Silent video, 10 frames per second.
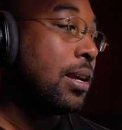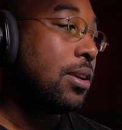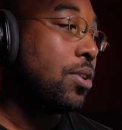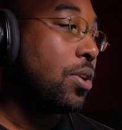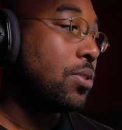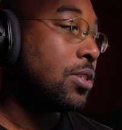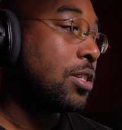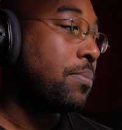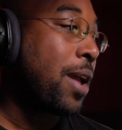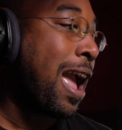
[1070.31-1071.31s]
you know,
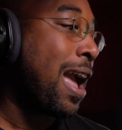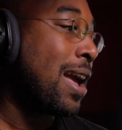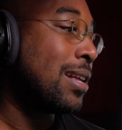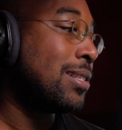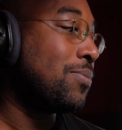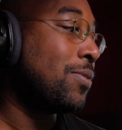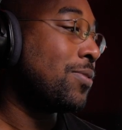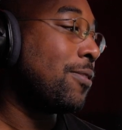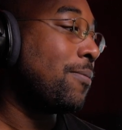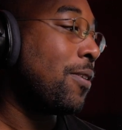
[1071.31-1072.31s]
some pads with
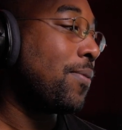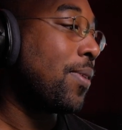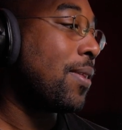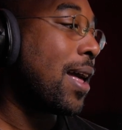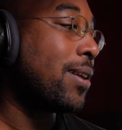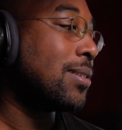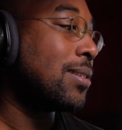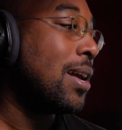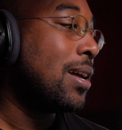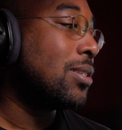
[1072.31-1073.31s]
some of the nice
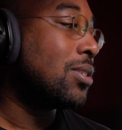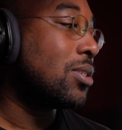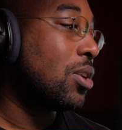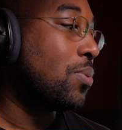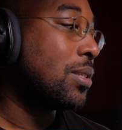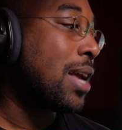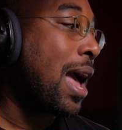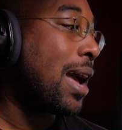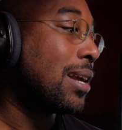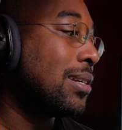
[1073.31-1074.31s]
slow
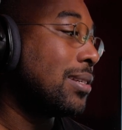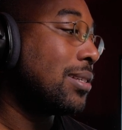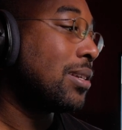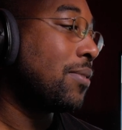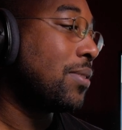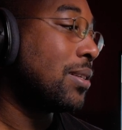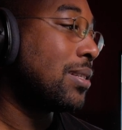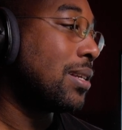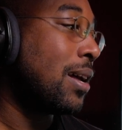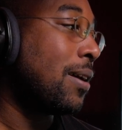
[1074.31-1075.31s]
attack stuff
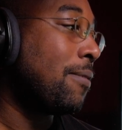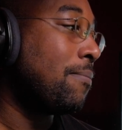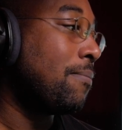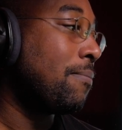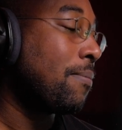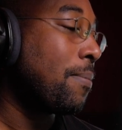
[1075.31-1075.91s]
that's um,